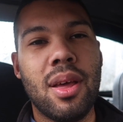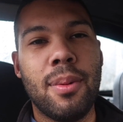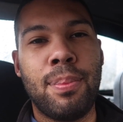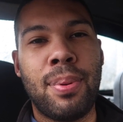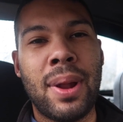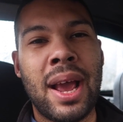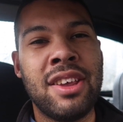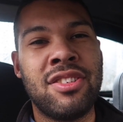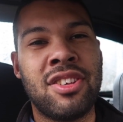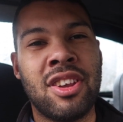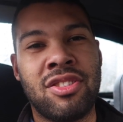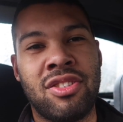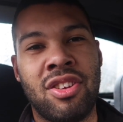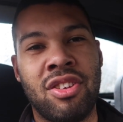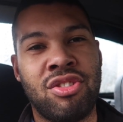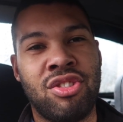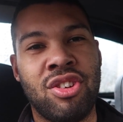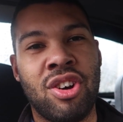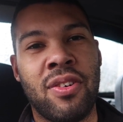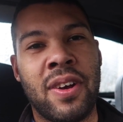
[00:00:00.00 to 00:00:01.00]
places to
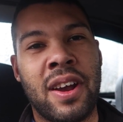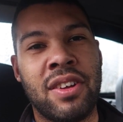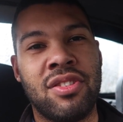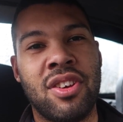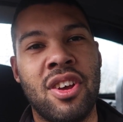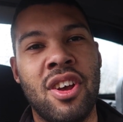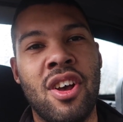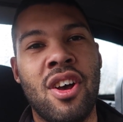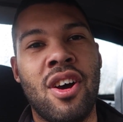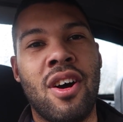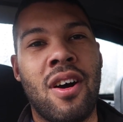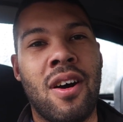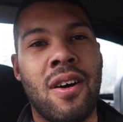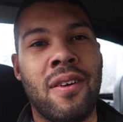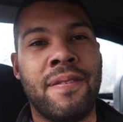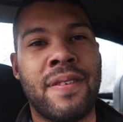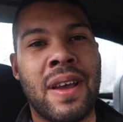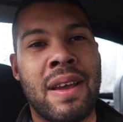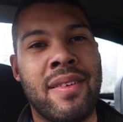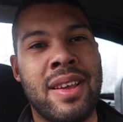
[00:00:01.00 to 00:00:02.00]
store it
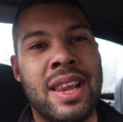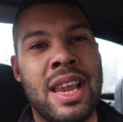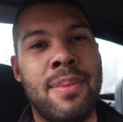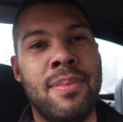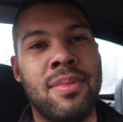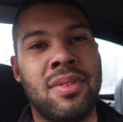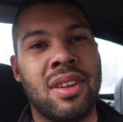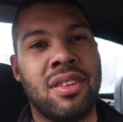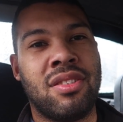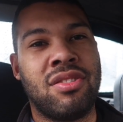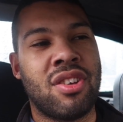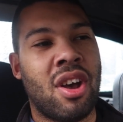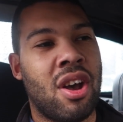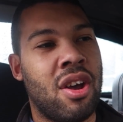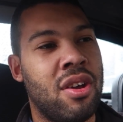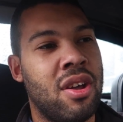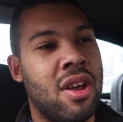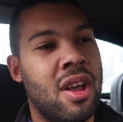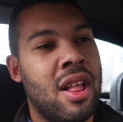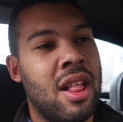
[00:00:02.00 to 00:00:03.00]
are very limited.
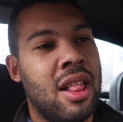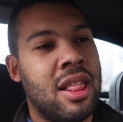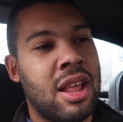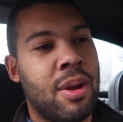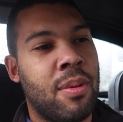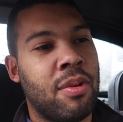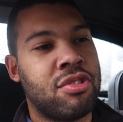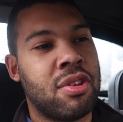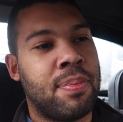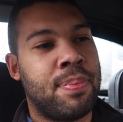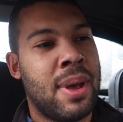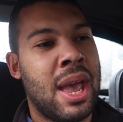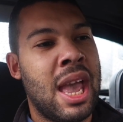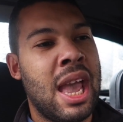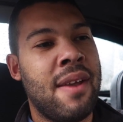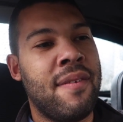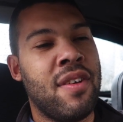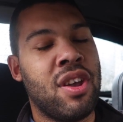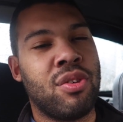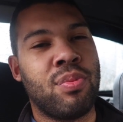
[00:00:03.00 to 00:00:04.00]
So there was a
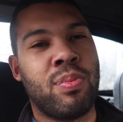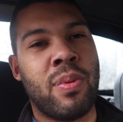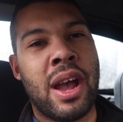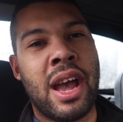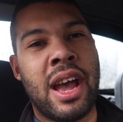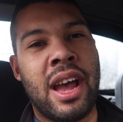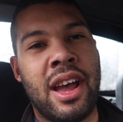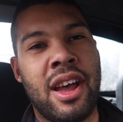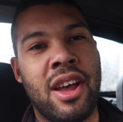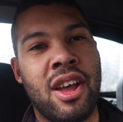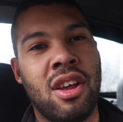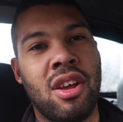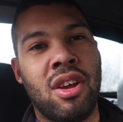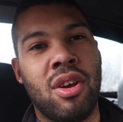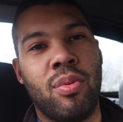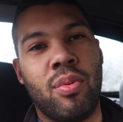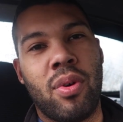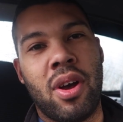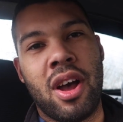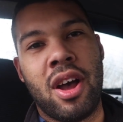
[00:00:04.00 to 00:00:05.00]
period where
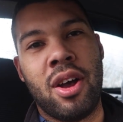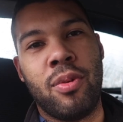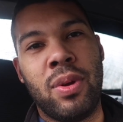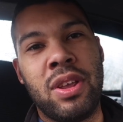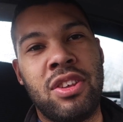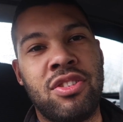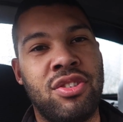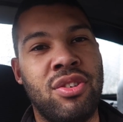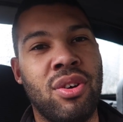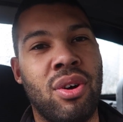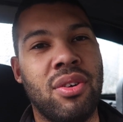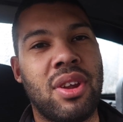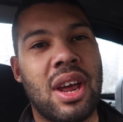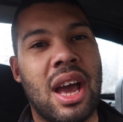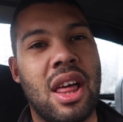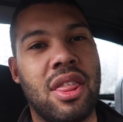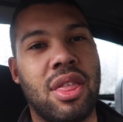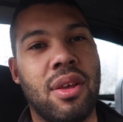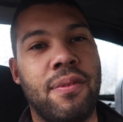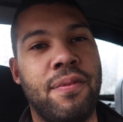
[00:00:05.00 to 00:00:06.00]
we stored it
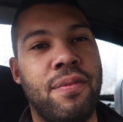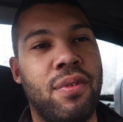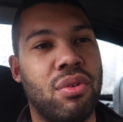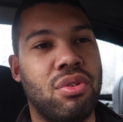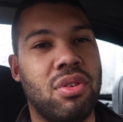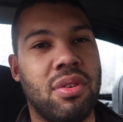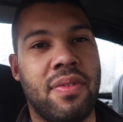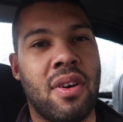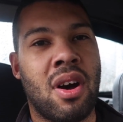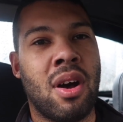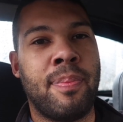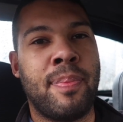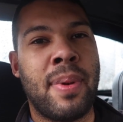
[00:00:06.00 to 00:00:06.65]
at the foot of our